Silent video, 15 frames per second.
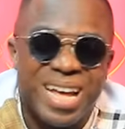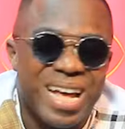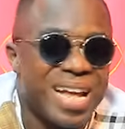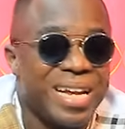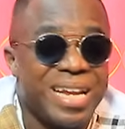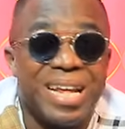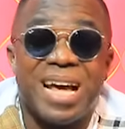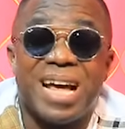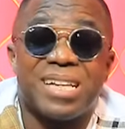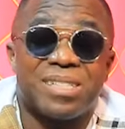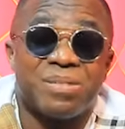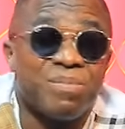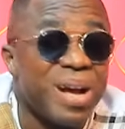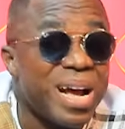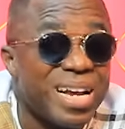and they are
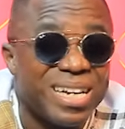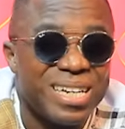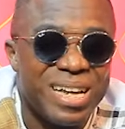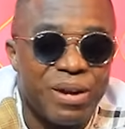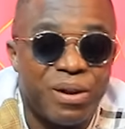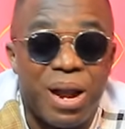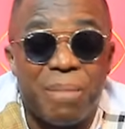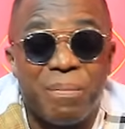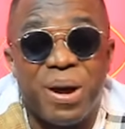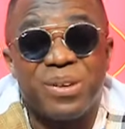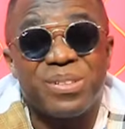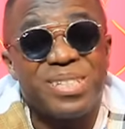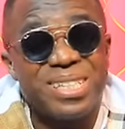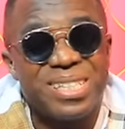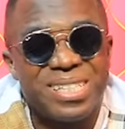smiling
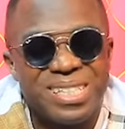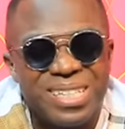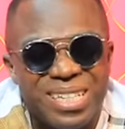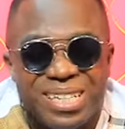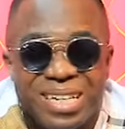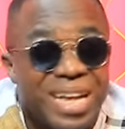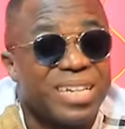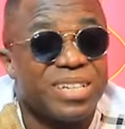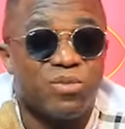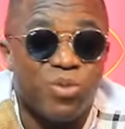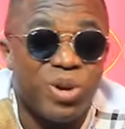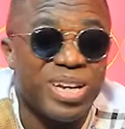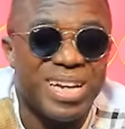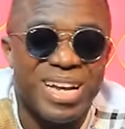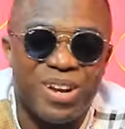about it, that is
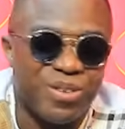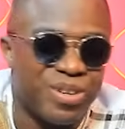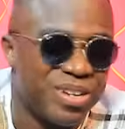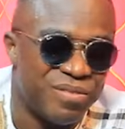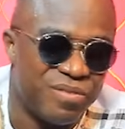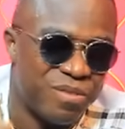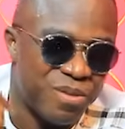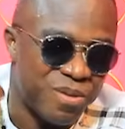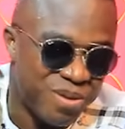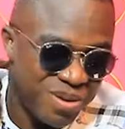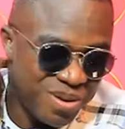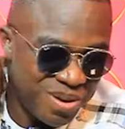what they are looking for.